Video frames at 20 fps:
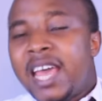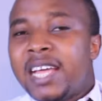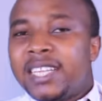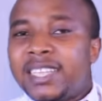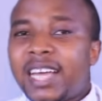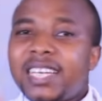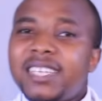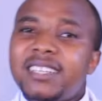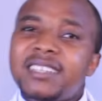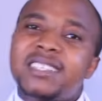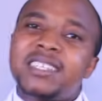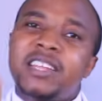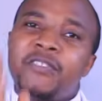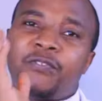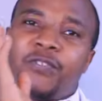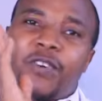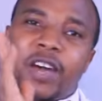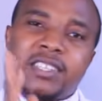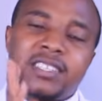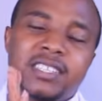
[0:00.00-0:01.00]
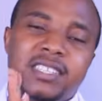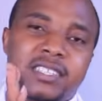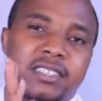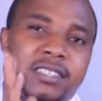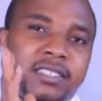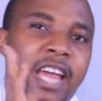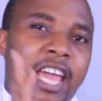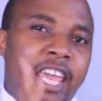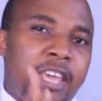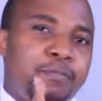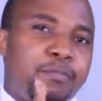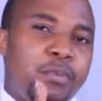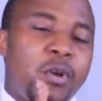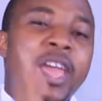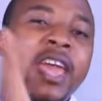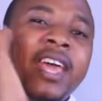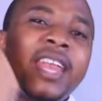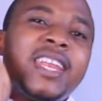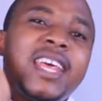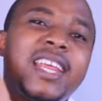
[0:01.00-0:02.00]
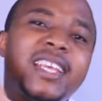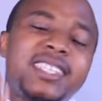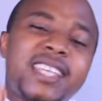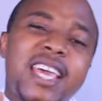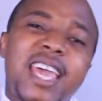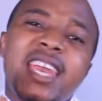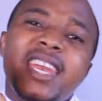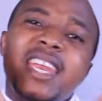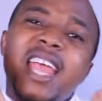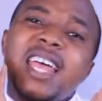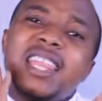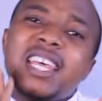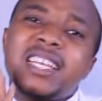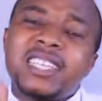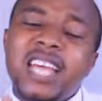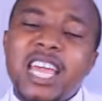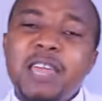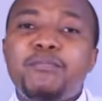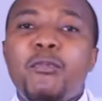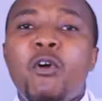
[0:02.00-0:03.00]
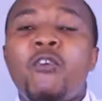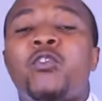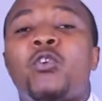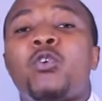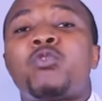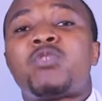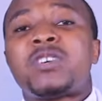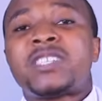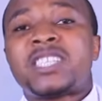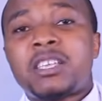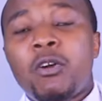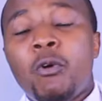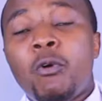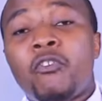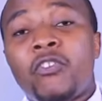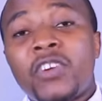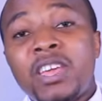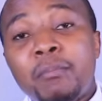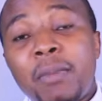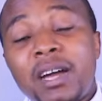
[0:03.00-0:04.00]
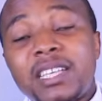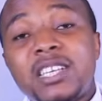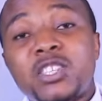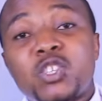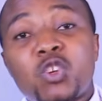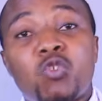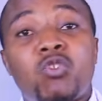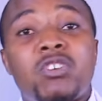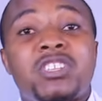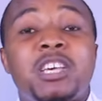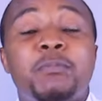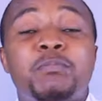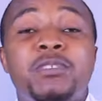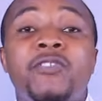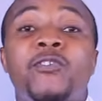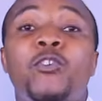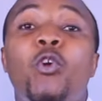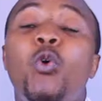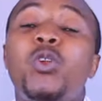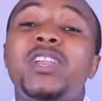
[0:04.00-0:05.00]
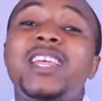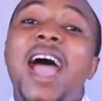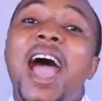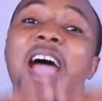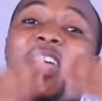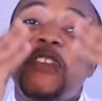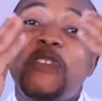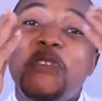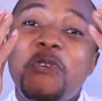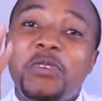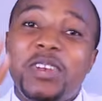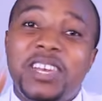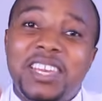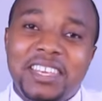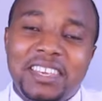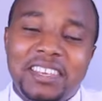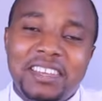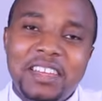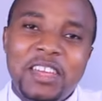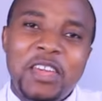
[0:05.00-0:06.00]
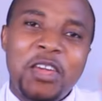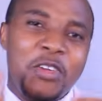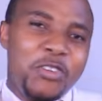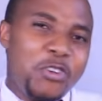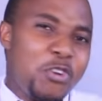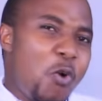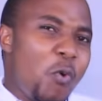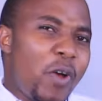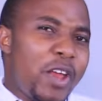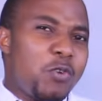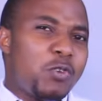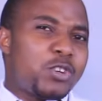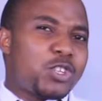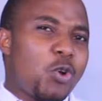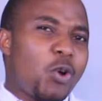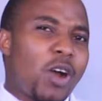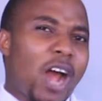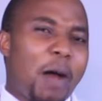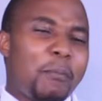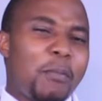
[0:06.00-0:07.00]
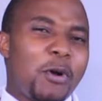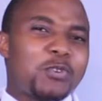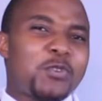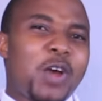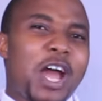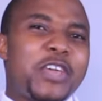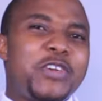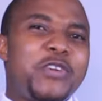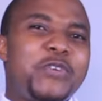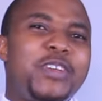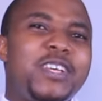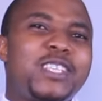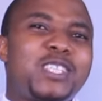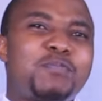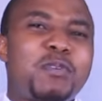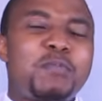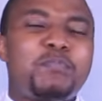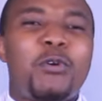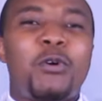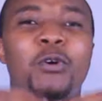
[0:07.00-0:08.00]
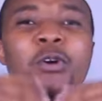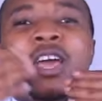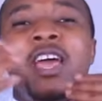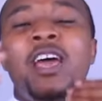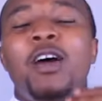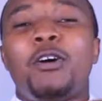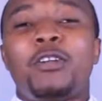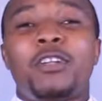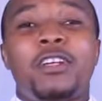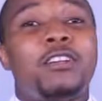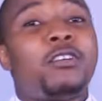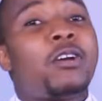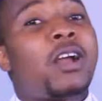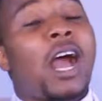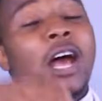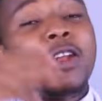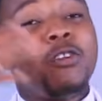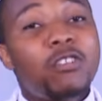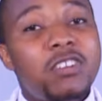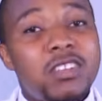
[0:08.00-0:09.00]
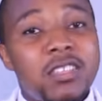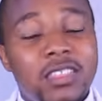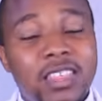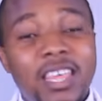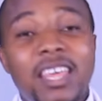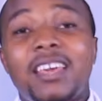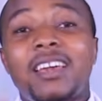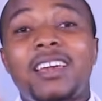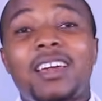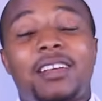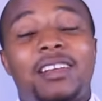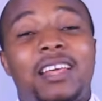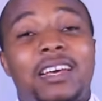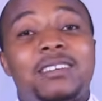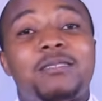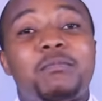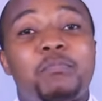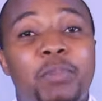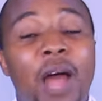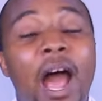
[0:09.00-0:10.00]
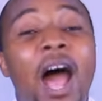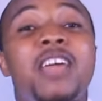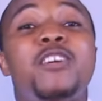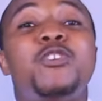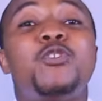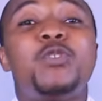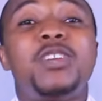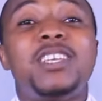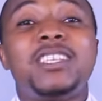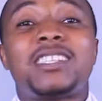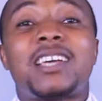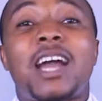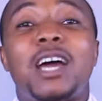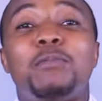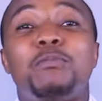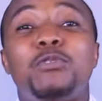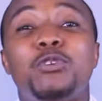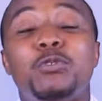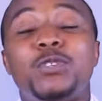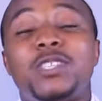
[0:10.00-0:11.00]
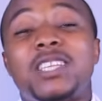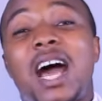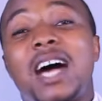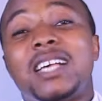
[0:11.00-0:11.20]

That is the first type. There is another type of emergency contraceptive called IUD. You know, when we talk about IUDs, people cannot think that IUDs can be used